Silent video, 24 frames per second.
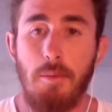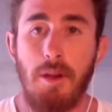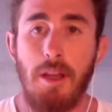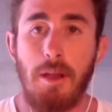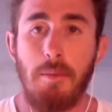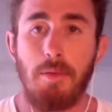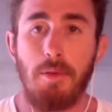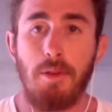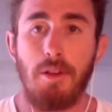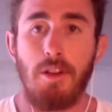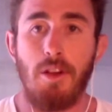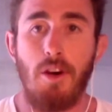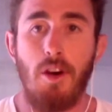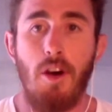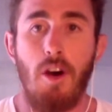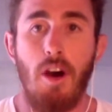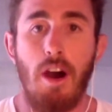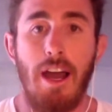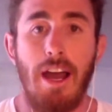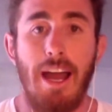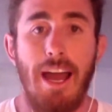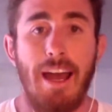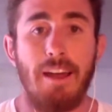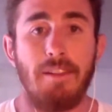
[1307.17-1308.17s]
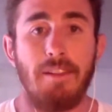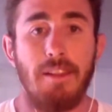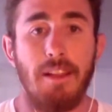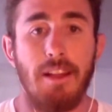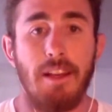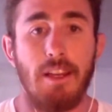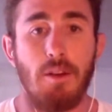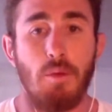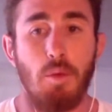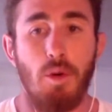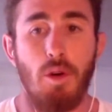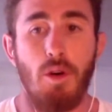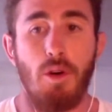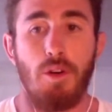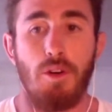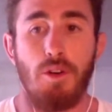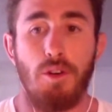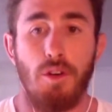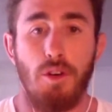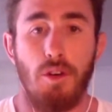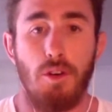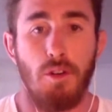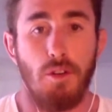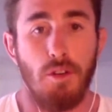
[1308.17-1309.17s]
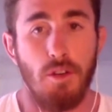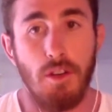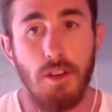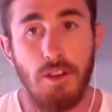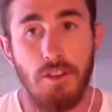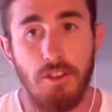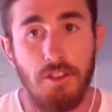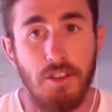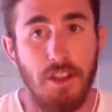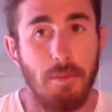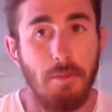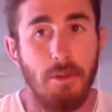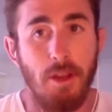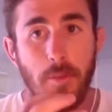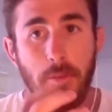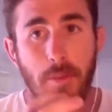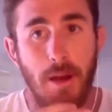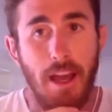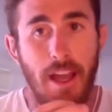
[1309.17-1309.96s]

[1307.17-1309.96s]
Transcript: people in the high athletic world are on a similar